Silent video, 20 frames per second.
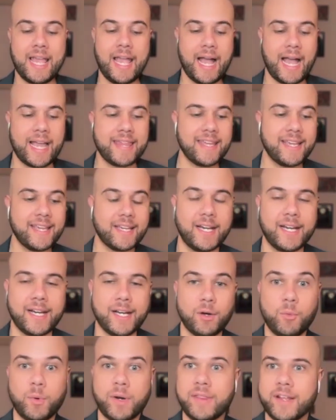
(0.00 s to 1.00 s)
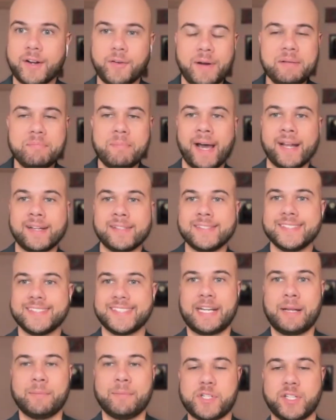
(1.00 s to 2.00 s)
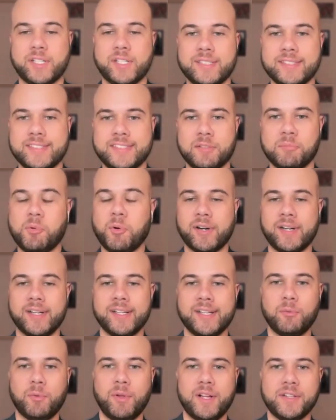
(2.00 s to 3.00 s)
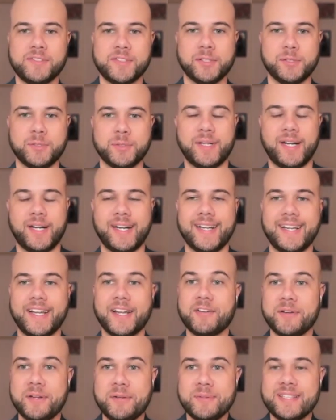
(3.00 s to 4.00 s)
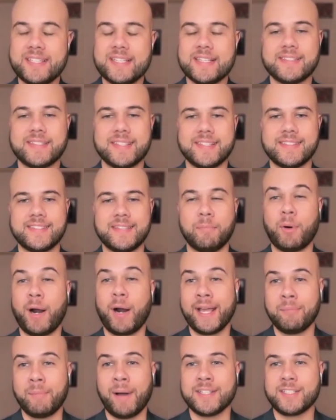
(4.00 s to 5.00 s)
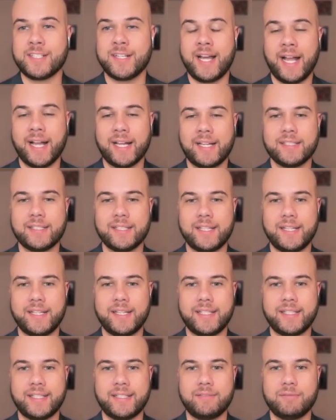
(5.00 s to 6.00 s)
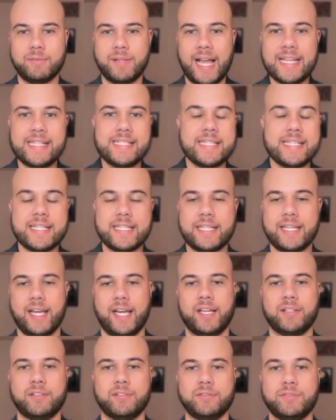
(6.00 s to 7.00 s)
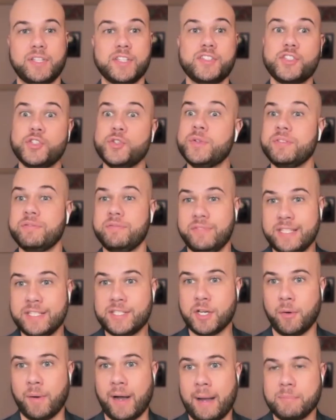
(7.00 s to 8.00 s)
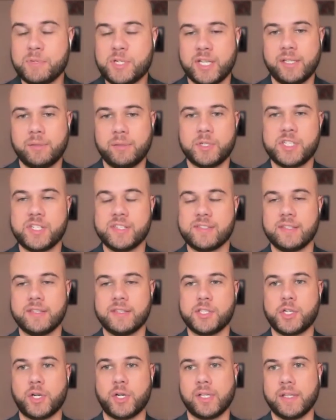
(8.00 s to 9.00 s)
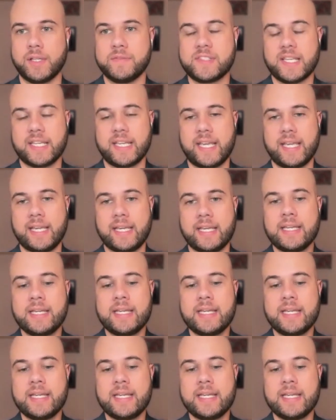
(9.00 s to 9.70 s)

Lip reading: I think one of the great models, and I'm sure Zipporah will also agree with this, is the Brian Montronac idea of the student veto option, which is in the Journal of Singing,